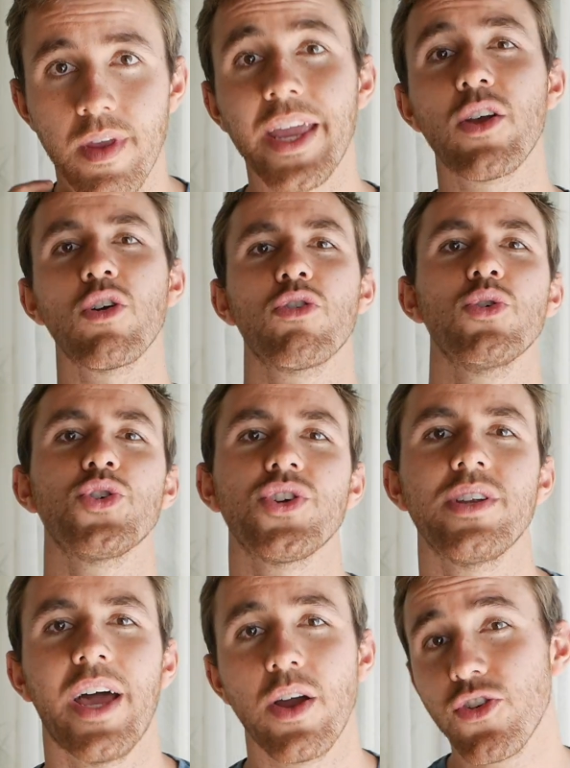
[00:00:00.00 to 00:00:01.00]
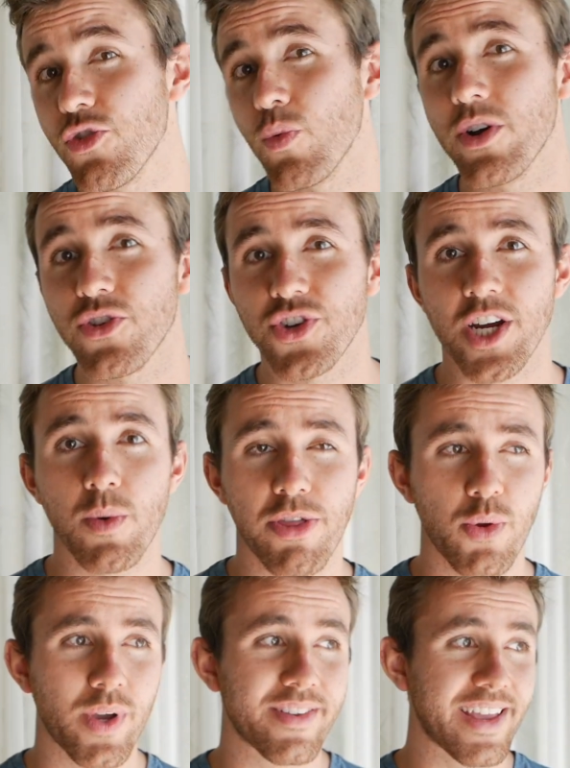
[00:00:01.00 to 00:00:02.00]
In conclusion, I just wanted to share with
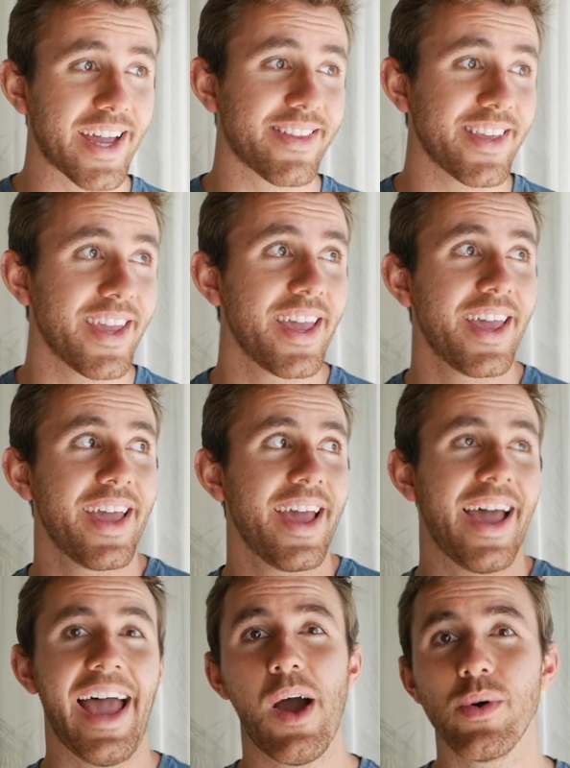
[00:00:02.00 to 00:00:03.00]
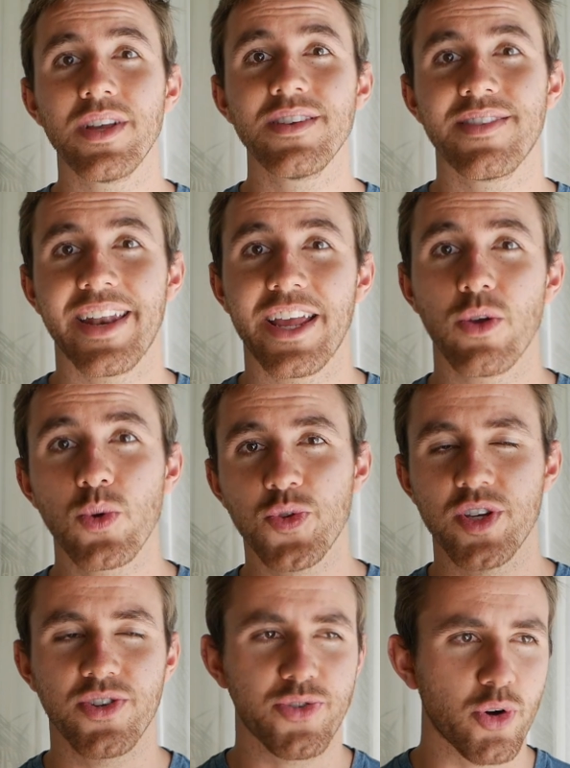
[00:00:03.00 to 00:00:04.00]
you exactly how it is that I use
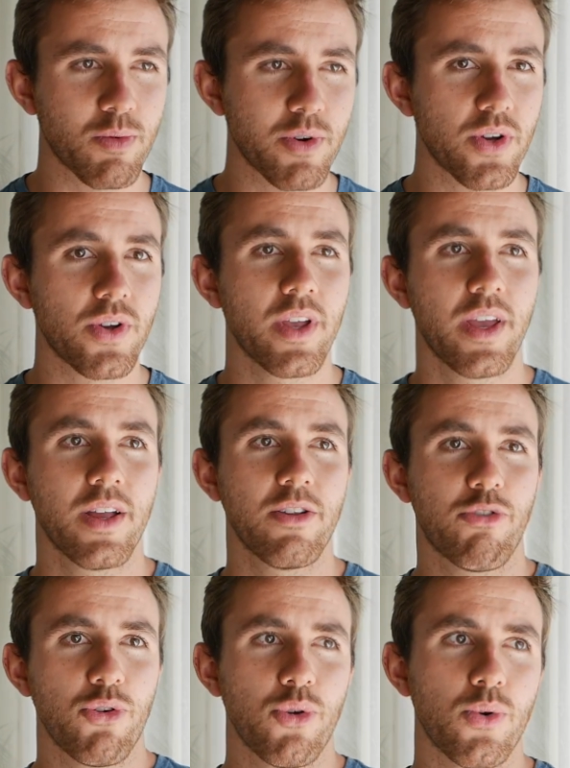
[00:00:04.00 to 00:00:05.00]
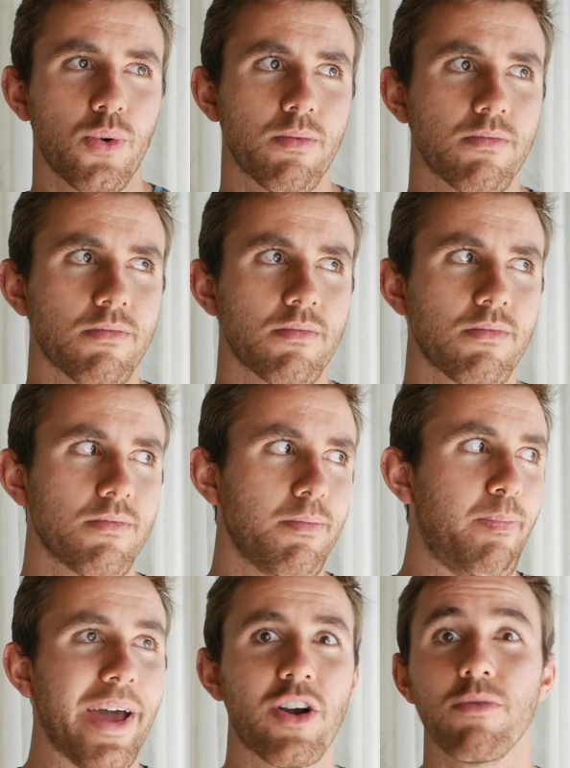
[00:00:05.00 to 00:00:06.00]
this terminal to
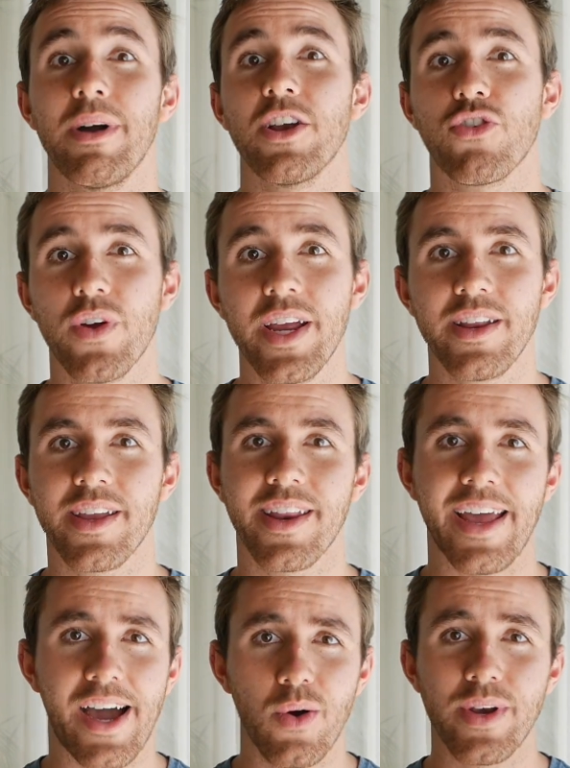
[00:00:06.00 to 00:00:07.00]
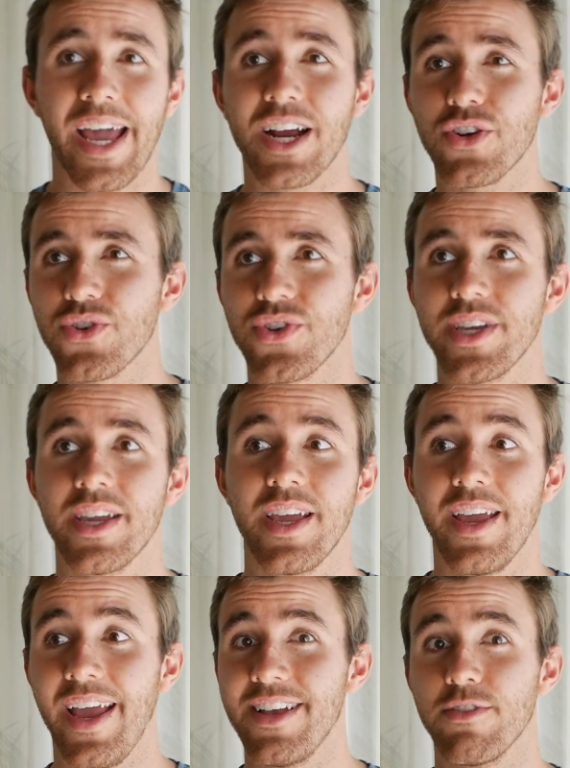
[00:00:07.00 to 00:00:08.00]
better my trading and how it actually
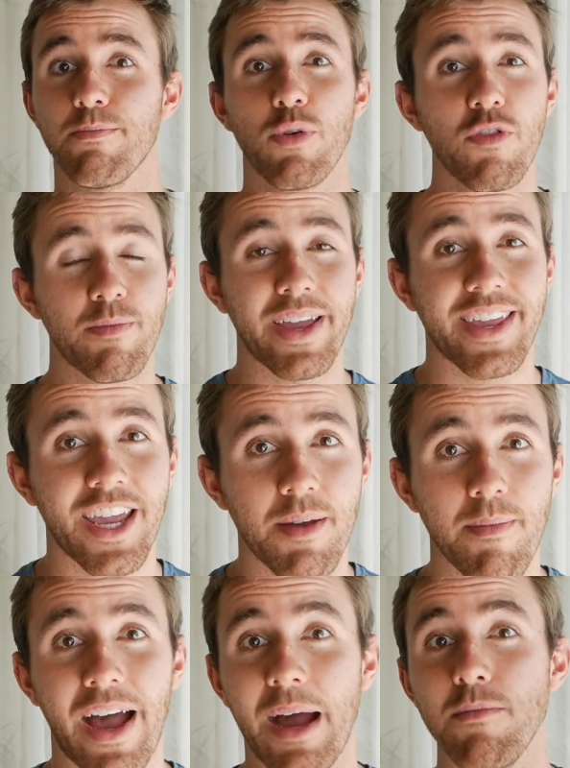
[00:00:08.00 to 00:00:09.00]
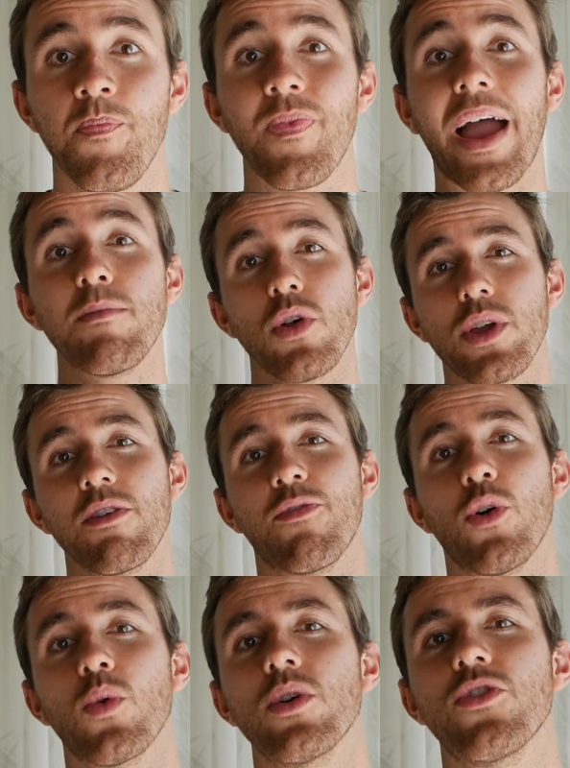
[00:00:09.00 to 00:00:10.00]
has improved my game. I'm looking
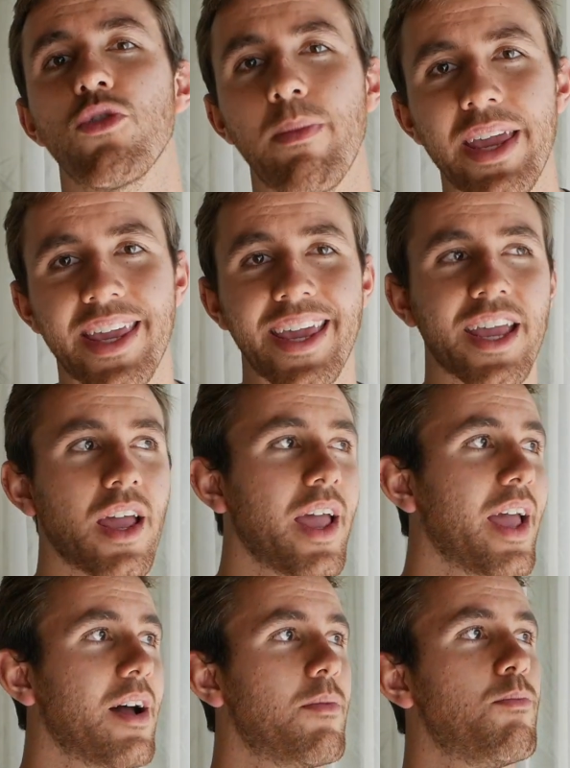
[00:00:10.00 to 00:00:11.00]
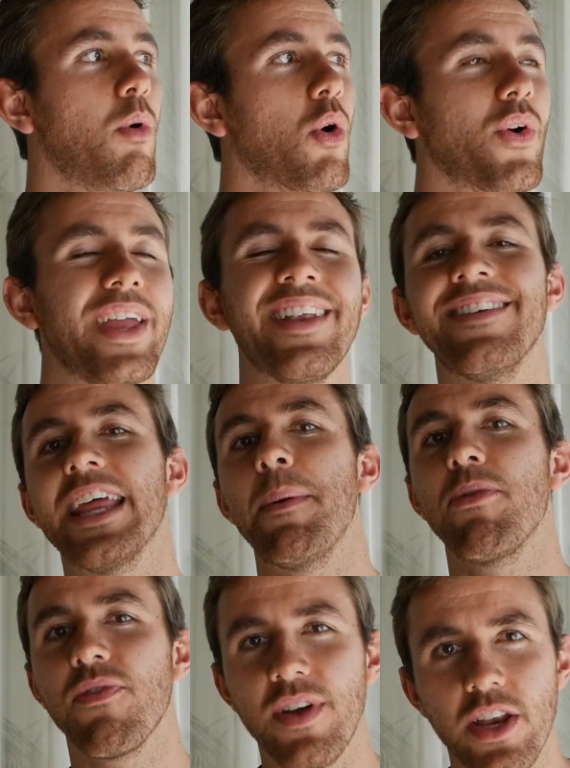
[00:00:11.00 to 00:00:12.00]
forward to making more
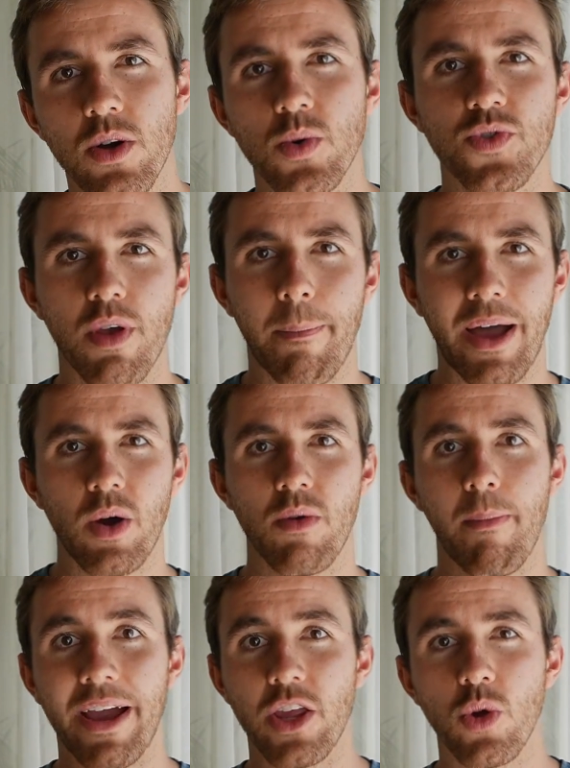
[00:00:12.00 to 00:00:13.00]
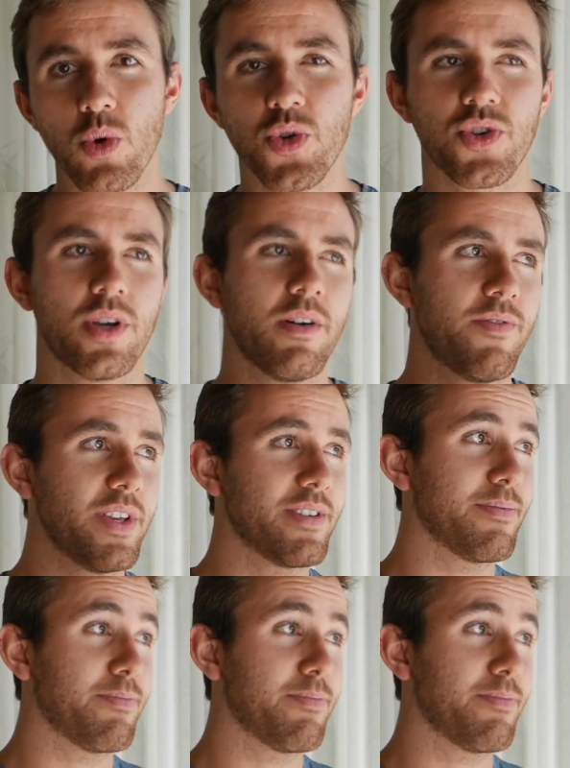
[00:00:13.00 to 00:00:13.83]
in-depth videos about my use of this